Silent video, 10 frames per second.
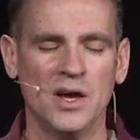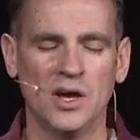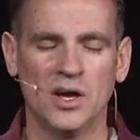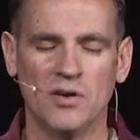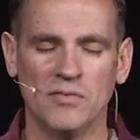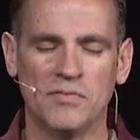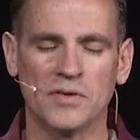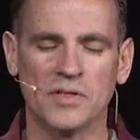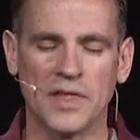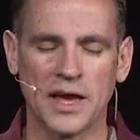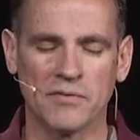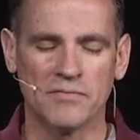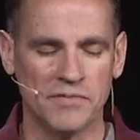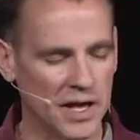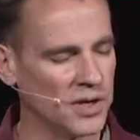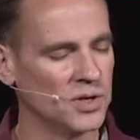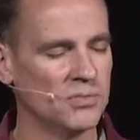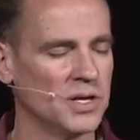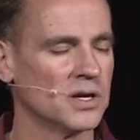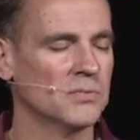of that value
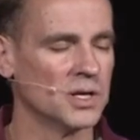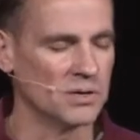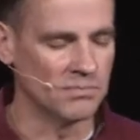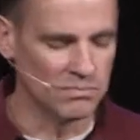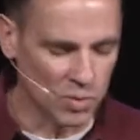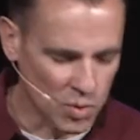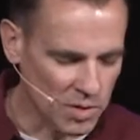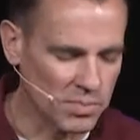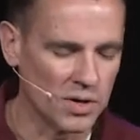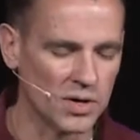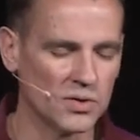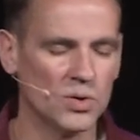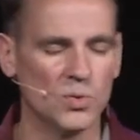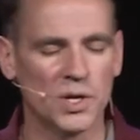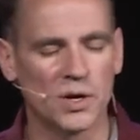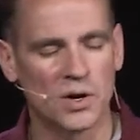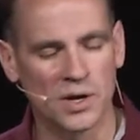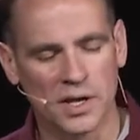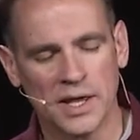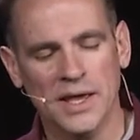becoming more a part of who we are.